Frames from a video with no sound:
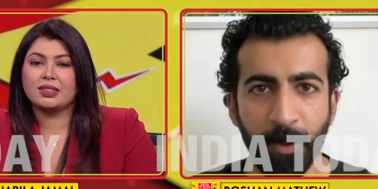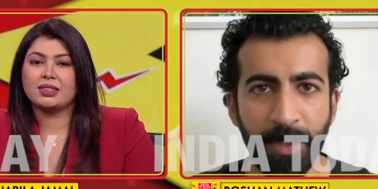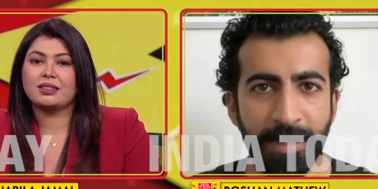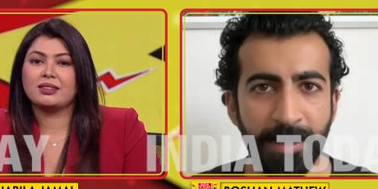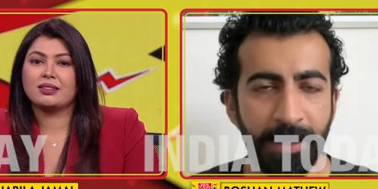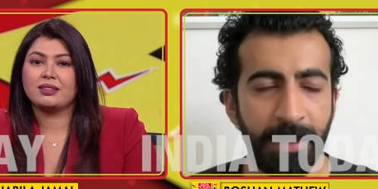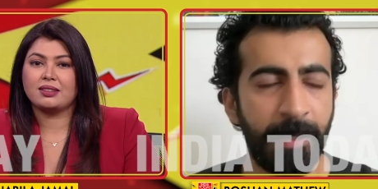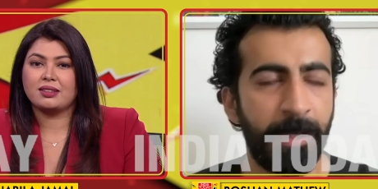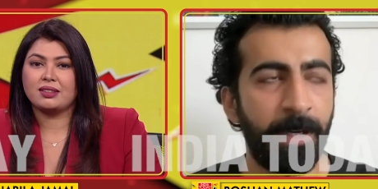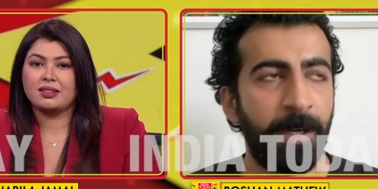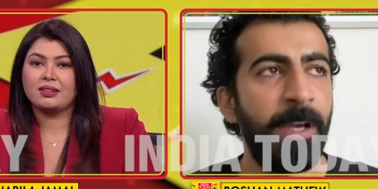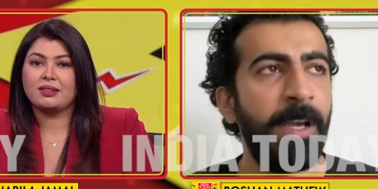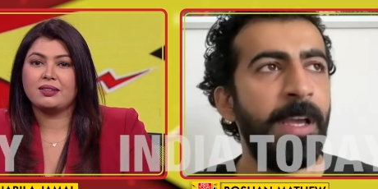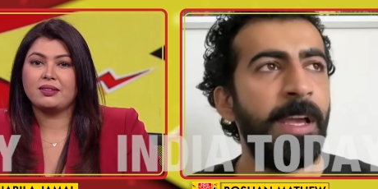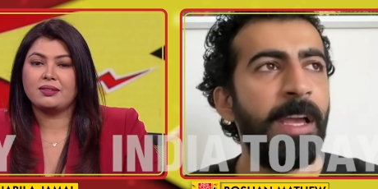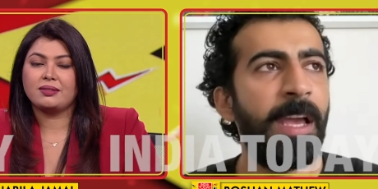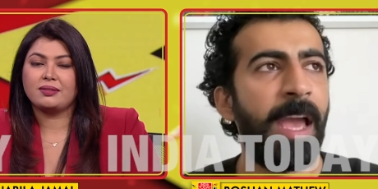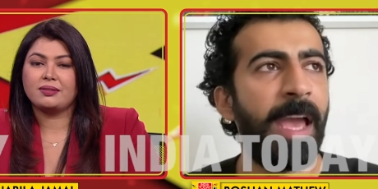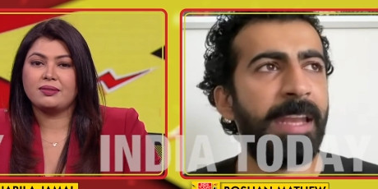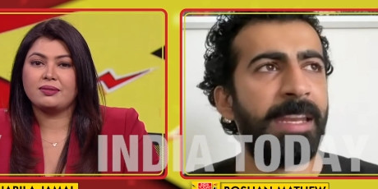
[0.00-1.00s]
Speaker 1: with here.
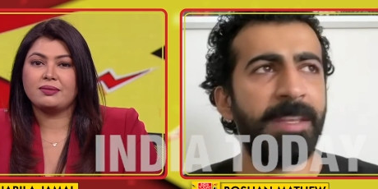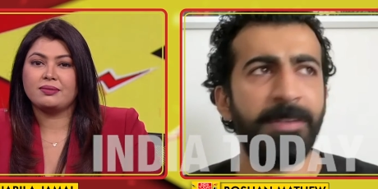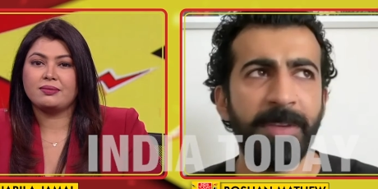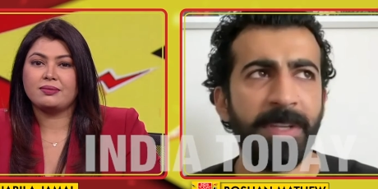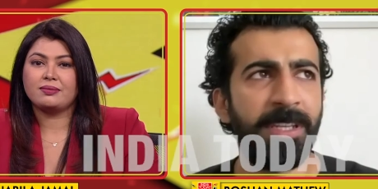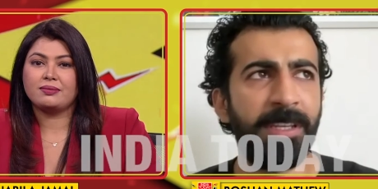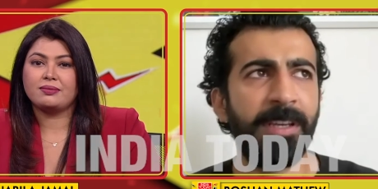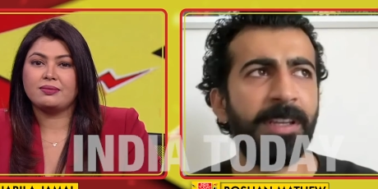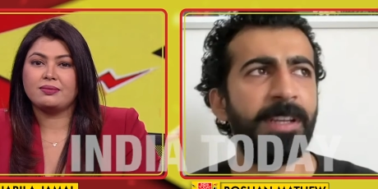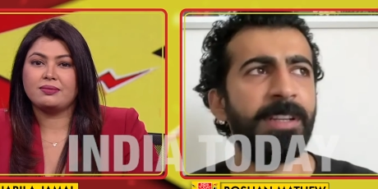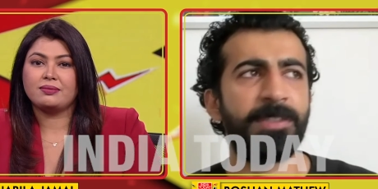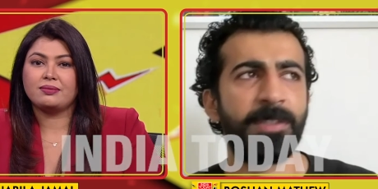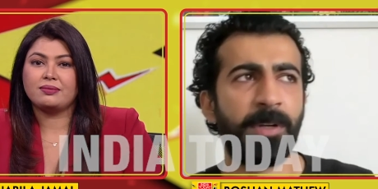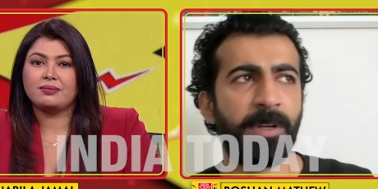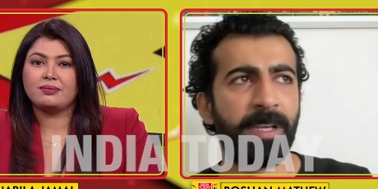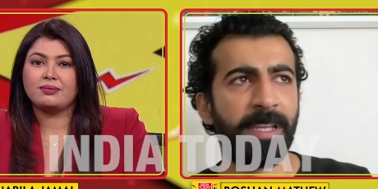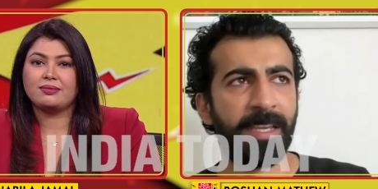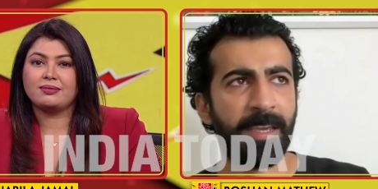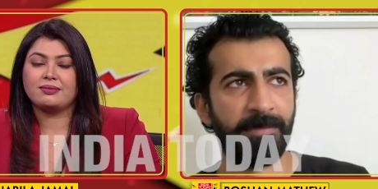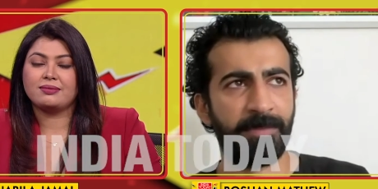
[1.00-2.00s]
And even here,
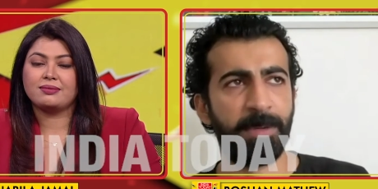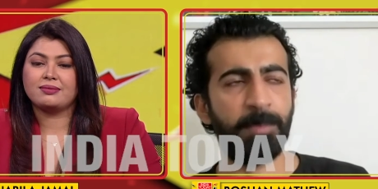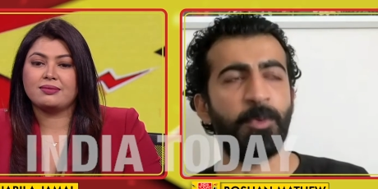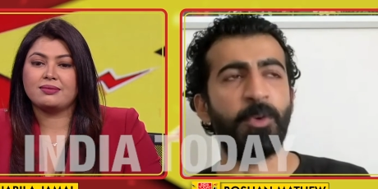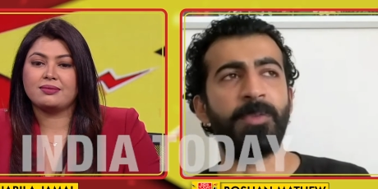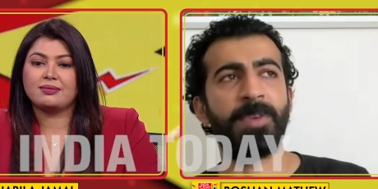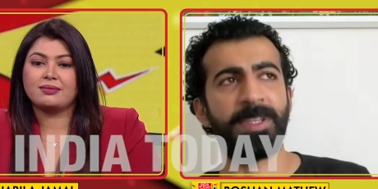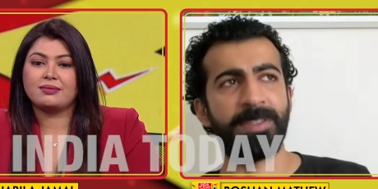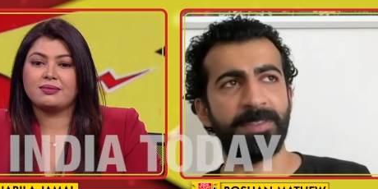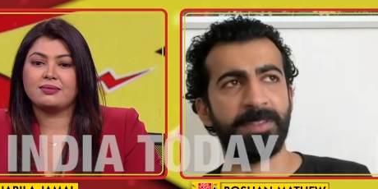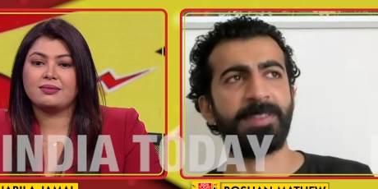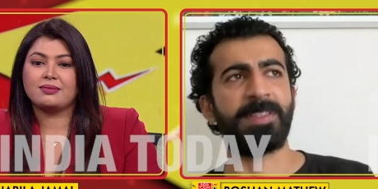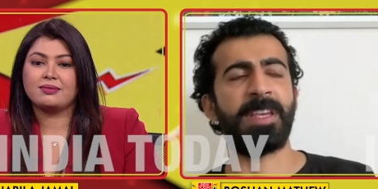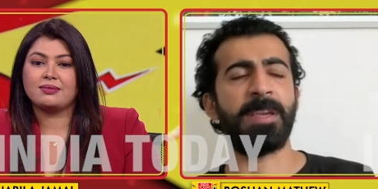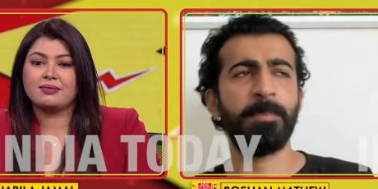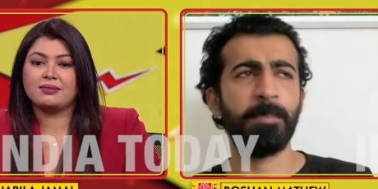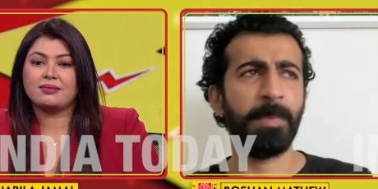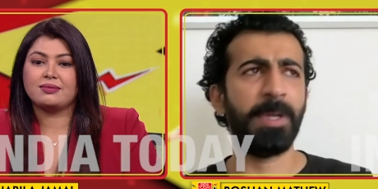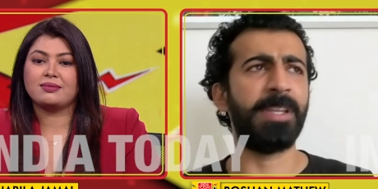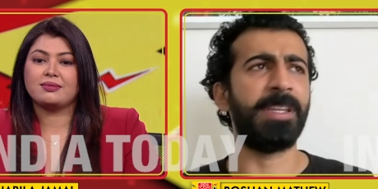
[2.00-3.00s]
it's not like every movie is the
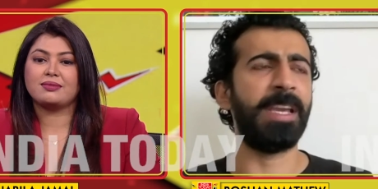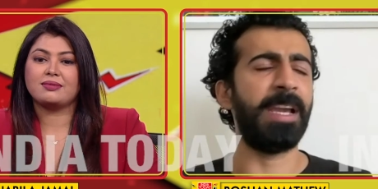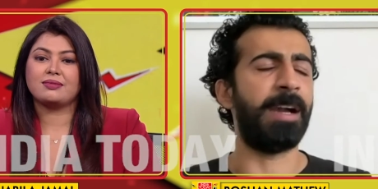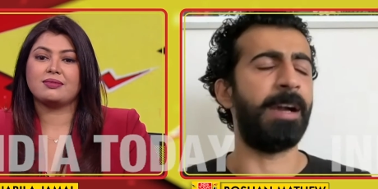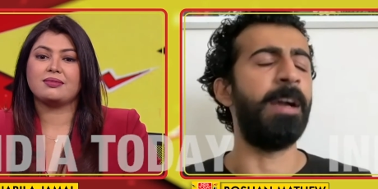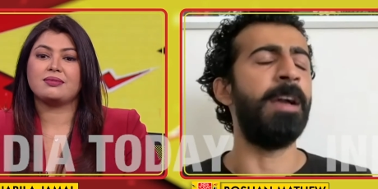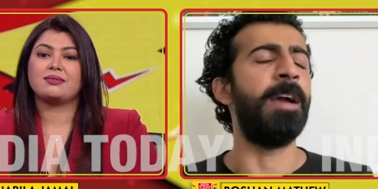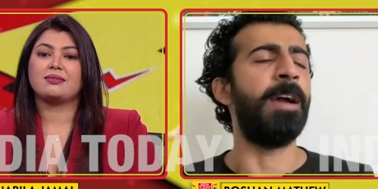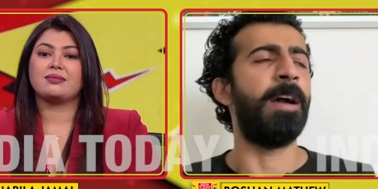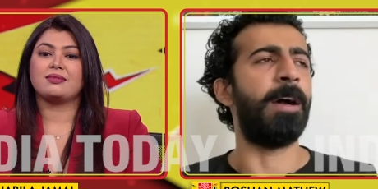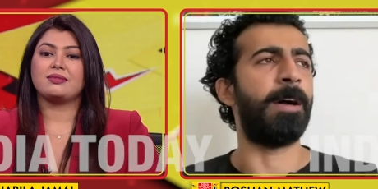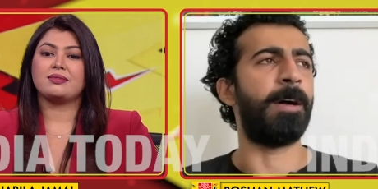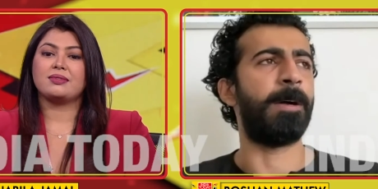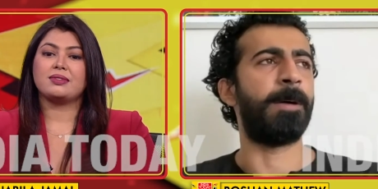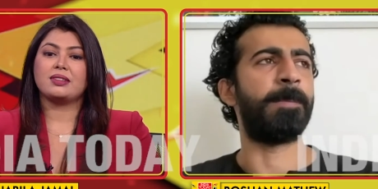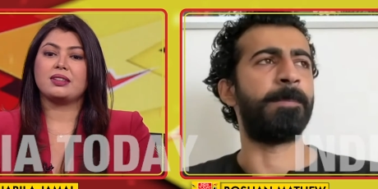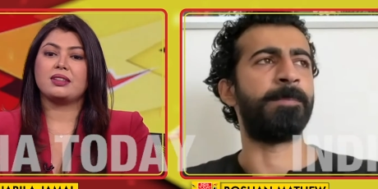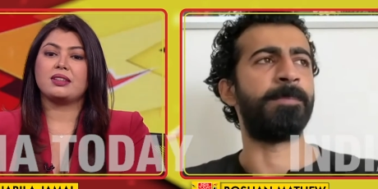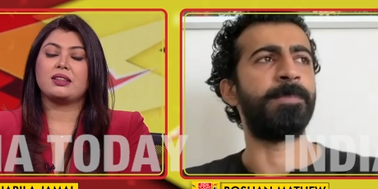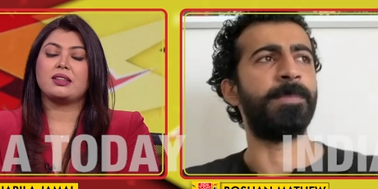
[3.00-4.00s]
same, but yeah,
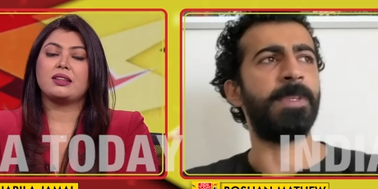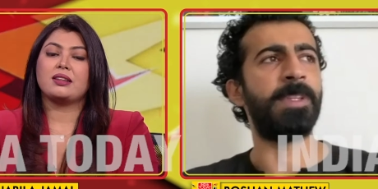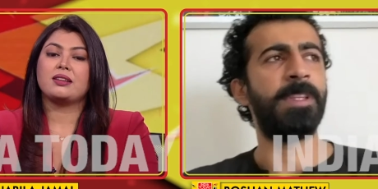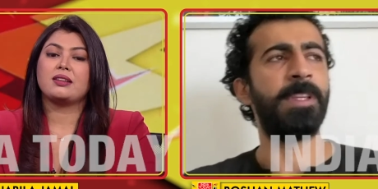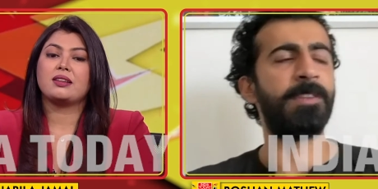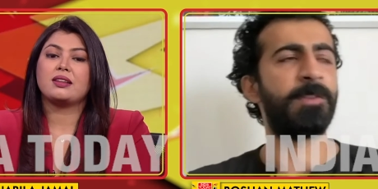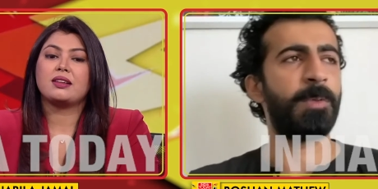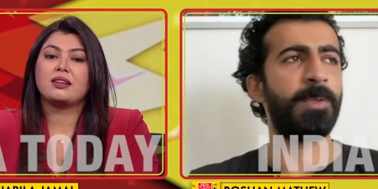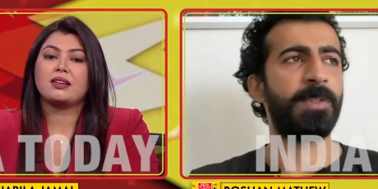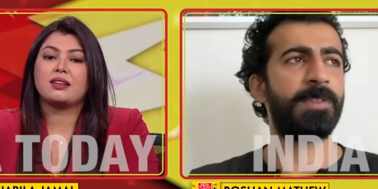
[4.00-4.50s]
this